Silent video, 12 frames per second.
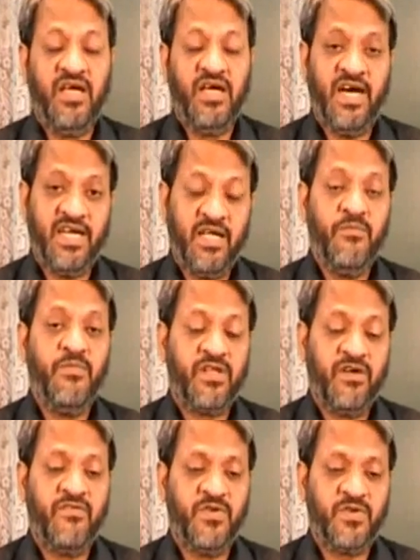A number
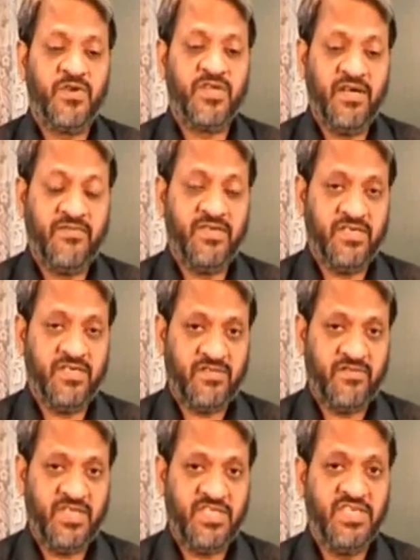of
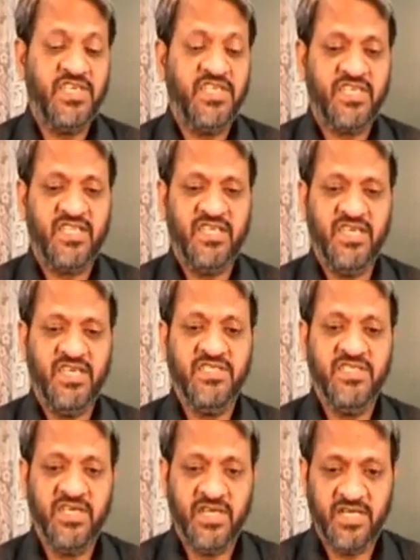photographers were seriously
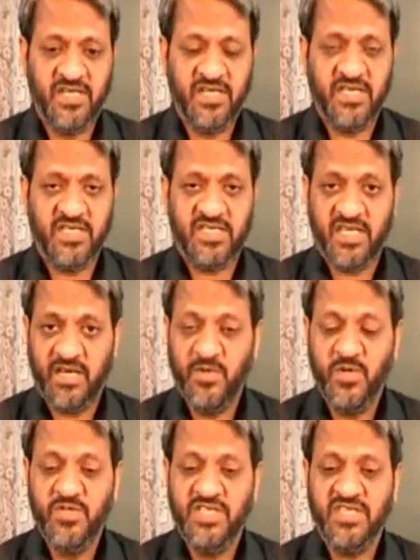injured, some
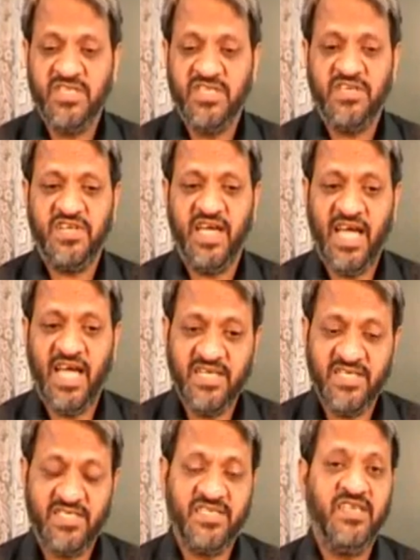losing their
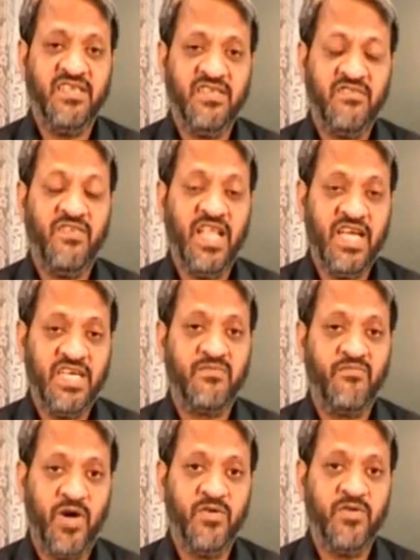hands in flash
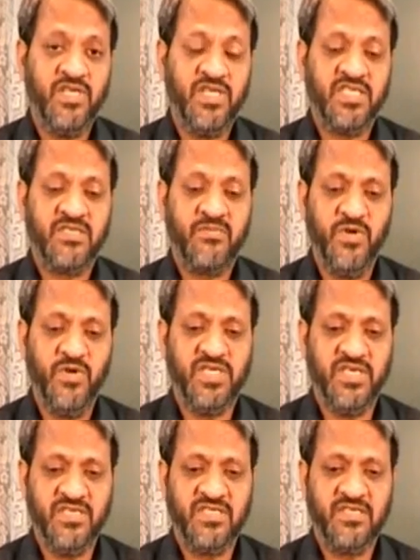powder
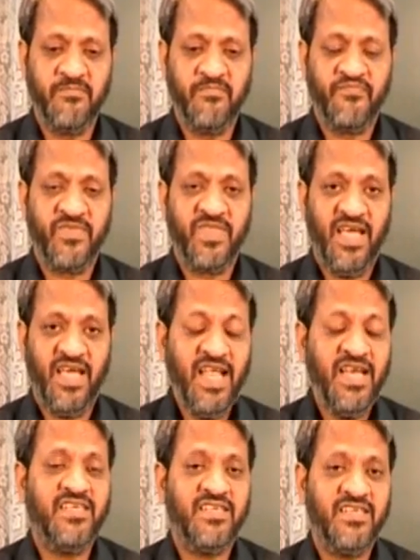explosions,
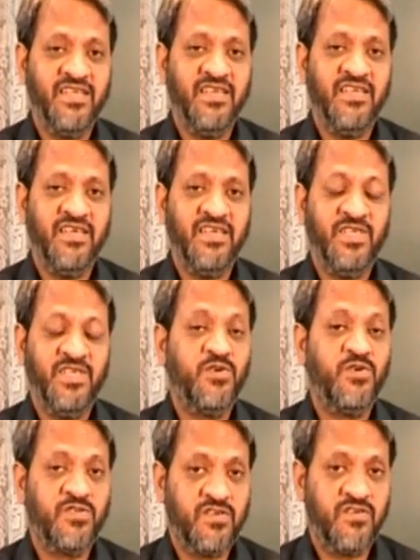and in due
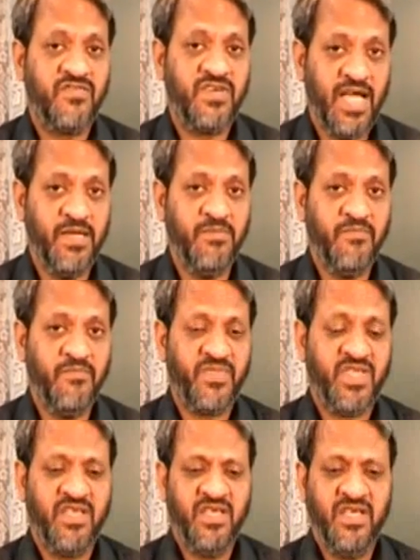course of time,
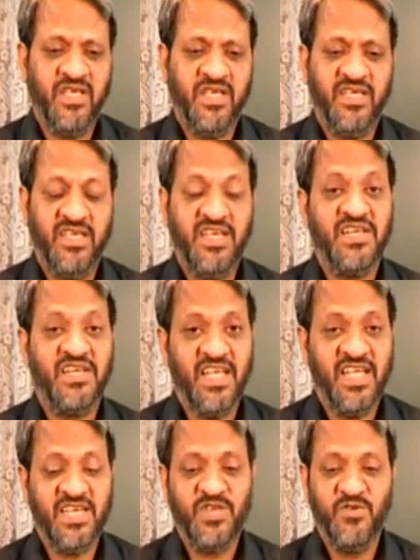it
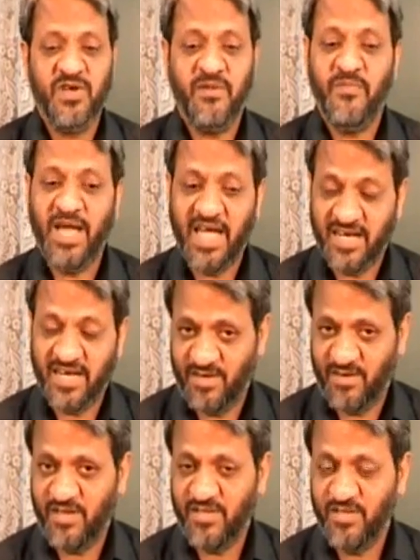led to a ban
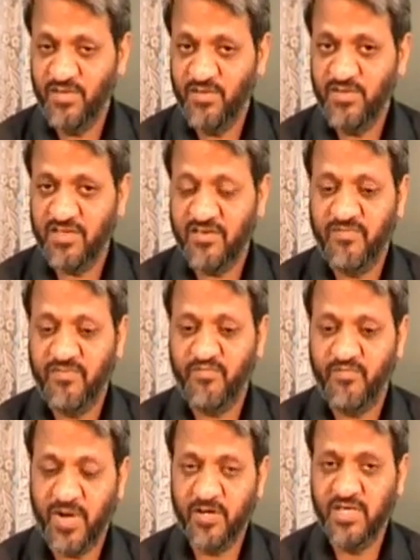on the use of
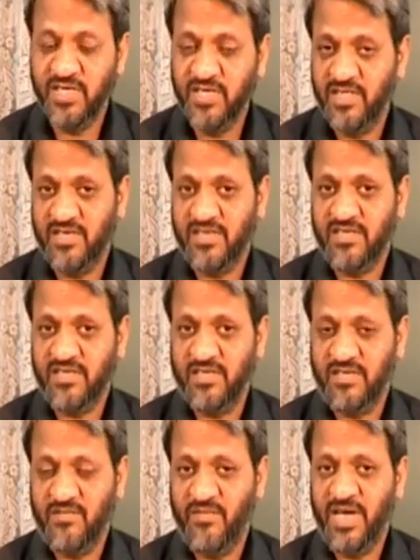powder
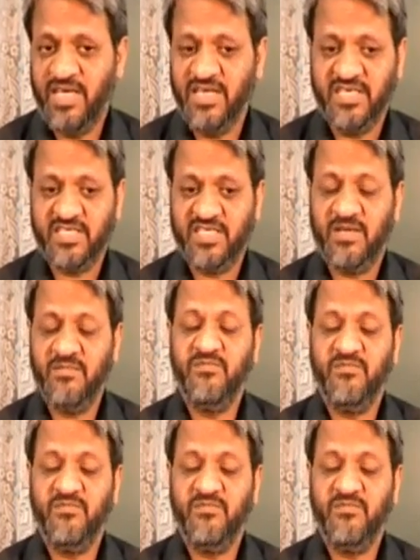by some